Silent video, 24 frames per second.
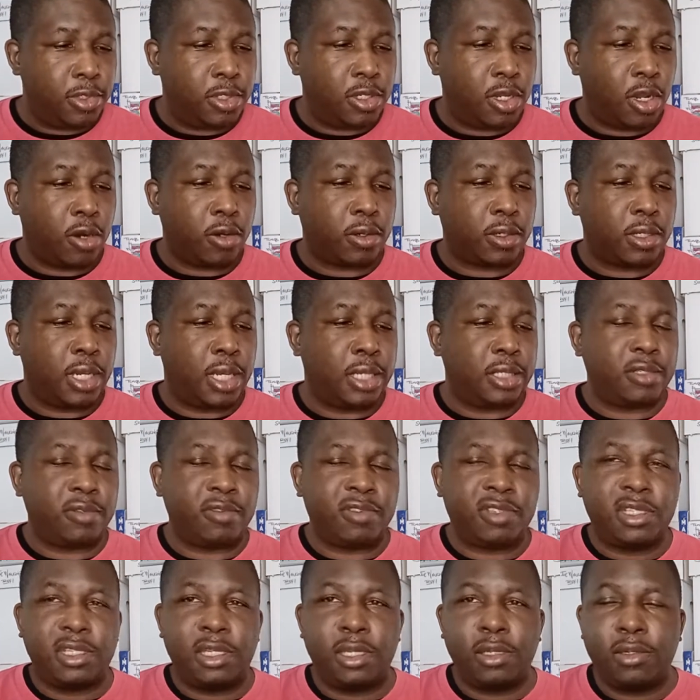Dark Knights of
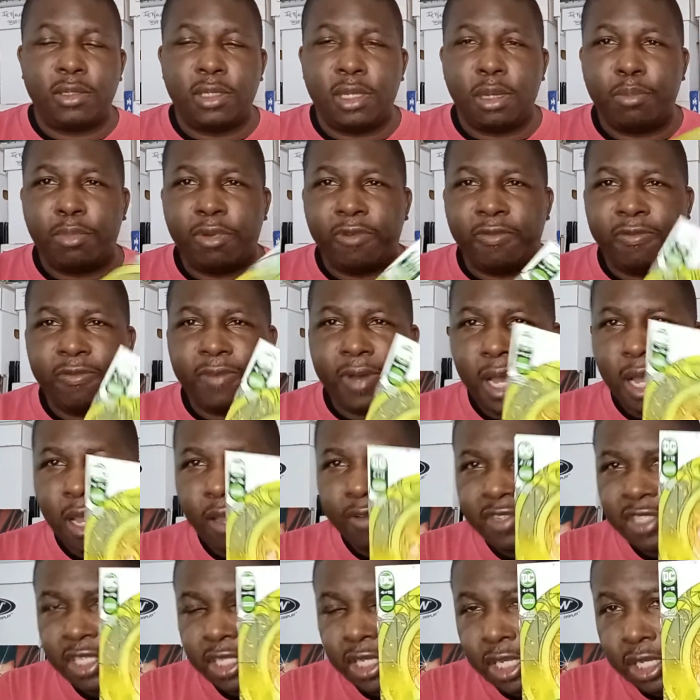Steel, number
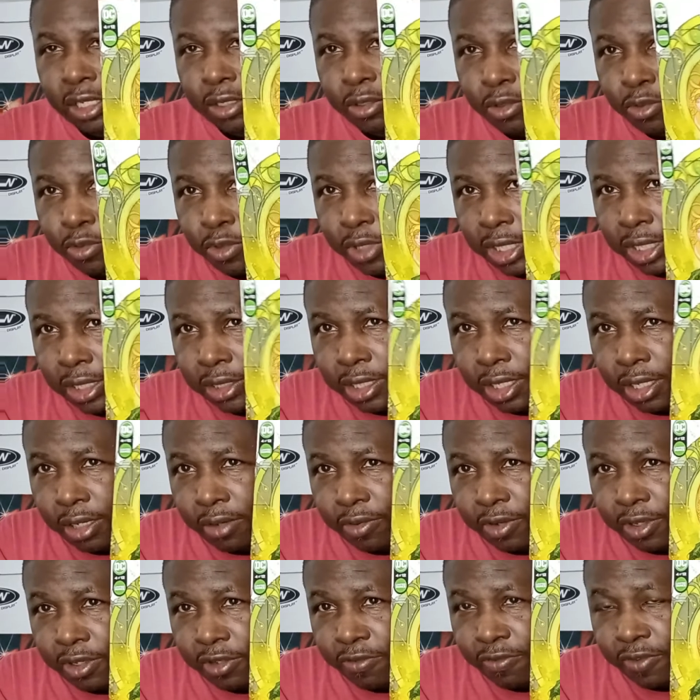5. She didn't do the
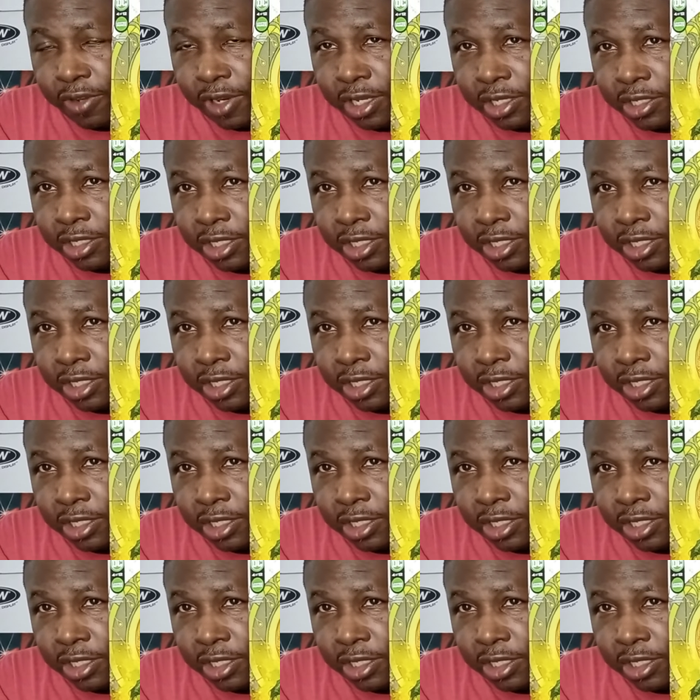interiors for this.